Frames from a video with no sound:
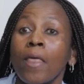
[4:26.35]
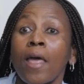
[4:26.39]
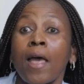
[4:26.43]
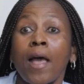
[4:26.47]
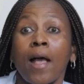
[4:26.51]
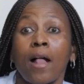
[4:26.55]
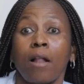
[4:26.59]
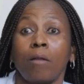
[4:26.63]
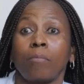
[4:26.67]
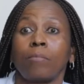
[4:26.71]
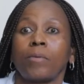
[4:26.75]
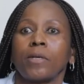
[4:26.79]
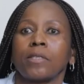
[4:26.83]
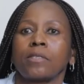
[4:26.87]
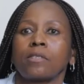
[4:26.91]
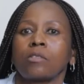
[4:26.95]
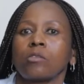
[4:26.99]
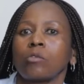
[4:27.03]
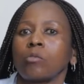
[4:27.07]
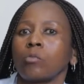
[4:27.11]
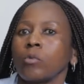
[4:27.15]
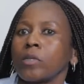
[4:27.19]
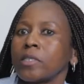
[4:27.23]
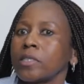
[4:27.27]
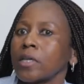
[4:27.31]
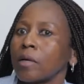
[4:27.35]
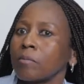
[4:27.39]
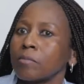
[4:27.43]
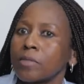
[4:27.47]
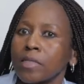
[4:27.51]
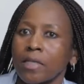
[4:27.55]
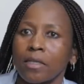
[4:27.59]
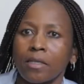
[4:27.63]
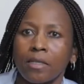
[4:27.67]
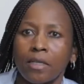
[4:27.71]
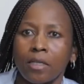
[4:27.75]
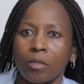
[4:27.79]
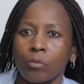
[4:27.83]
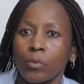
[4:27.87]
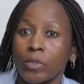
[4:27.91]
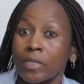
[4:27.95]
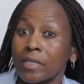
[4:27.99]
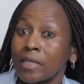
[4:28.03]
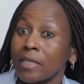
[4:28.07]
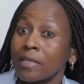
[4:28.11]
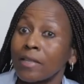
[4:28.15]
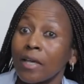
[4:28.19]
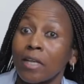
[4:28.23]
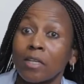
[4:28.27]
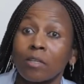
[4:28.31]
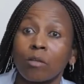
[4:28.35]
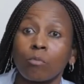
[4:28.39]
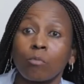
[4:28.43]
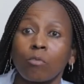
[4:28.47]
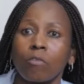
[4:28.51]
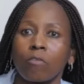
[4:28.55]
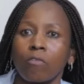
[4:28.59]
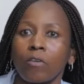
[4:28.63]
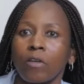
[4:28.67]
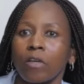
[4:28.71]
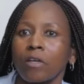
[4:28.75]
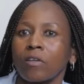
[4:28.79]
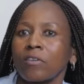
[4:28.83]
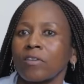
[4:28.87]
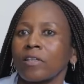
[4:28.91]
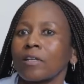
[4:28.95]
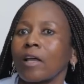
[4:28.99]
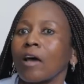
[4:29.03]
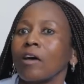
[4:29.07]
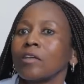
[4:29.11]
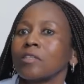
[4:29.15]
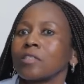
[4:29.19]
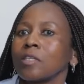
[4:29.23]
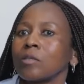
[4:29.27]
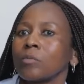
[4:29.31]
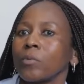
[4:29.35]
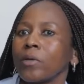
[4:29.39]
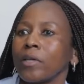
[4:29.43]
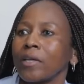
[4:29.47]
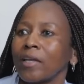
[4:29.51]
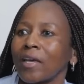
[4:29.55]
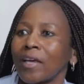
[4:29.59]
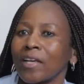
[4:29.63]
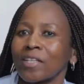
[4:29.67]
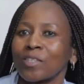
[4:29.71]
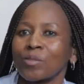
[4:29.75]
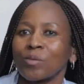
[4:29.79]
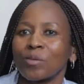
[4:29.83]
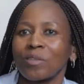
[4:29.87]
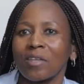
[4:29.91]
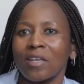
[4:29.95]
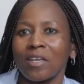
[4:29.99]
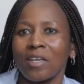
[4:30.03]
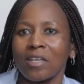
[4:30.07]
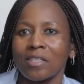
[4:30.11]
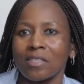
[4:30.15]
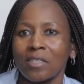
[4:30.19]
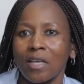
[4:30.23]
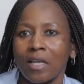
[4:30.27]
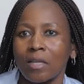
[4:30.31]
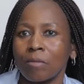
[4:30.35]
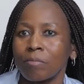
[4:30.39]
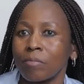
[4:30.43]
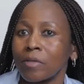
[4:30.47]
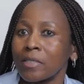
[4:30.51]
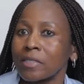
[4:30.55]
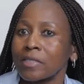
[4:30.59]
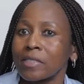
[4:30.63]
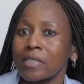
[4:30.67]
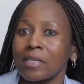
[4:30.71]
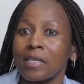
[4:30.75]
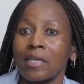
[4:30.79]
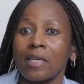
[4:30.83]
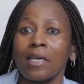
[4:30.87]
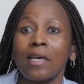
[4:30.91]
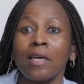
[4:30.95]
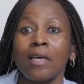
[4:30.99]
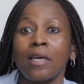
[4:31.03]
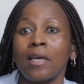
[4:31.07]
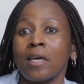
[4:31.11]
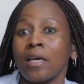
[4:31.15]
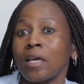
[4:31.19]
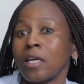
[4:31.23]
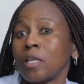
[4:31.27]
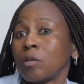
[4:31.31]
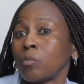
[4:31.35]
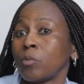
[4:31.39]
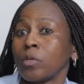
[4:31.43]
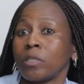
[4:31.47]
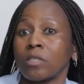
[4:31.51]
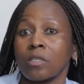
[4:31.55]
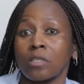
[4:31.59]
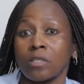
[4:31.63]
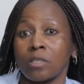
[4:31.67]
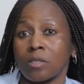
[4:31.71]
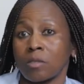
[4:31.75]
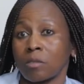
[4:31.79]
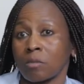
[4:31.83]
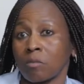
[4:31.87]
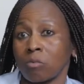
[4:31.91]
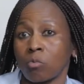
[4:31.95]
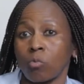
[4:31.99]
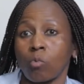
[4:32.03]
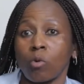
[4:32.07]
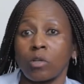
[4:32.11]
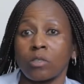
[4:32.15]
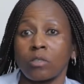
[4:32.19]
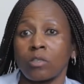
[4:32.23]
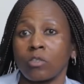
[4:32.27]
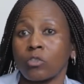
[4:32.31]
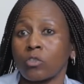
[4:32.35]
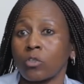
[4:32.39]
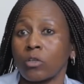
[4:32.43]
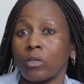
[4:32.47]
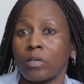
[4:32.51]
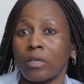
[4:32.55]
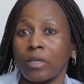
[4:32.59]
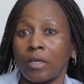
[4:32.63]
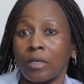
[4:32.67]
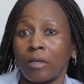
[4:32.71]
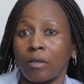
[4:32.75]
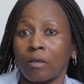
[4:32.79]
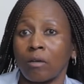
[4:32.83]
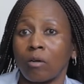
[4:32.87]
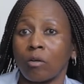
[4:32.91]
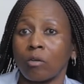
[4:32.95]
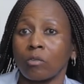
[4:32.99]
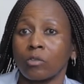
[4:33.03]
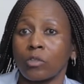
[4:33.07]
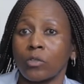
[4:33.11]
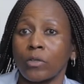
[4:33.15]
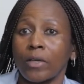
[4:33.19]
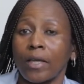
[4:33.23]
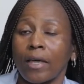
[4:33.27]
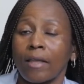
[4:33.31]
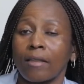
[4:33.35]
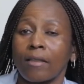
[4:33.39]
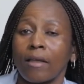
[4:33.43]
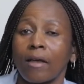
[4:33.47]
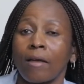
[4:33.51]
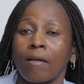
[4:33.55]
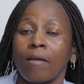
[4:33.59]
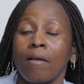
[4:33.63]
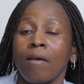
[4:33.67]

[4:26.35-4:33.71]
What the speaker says: Help us. So we jumped in and we did that, and we figured it out, and we engaged with the YES NPC, and we just walked the journey all together.